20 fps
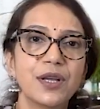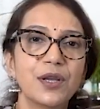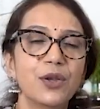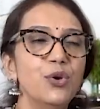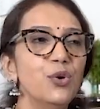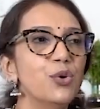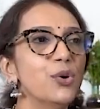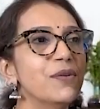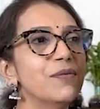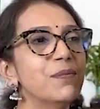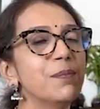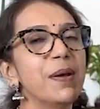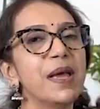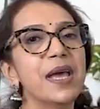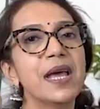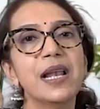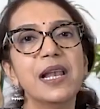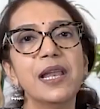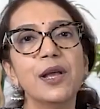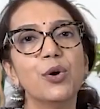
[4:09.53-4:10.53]
You have
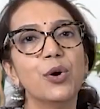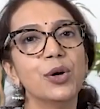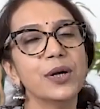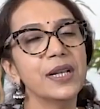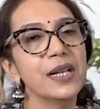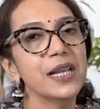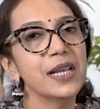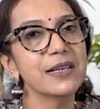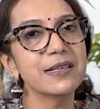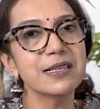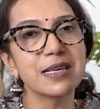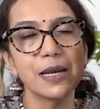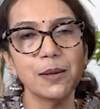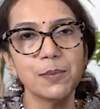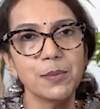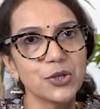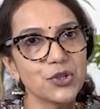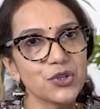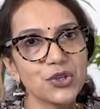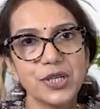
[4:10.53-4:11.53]
barely got an X-ray
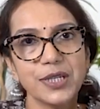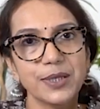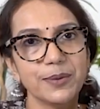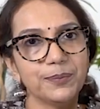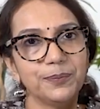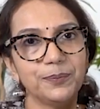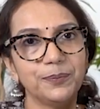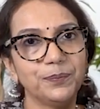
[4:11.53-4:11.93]
machine.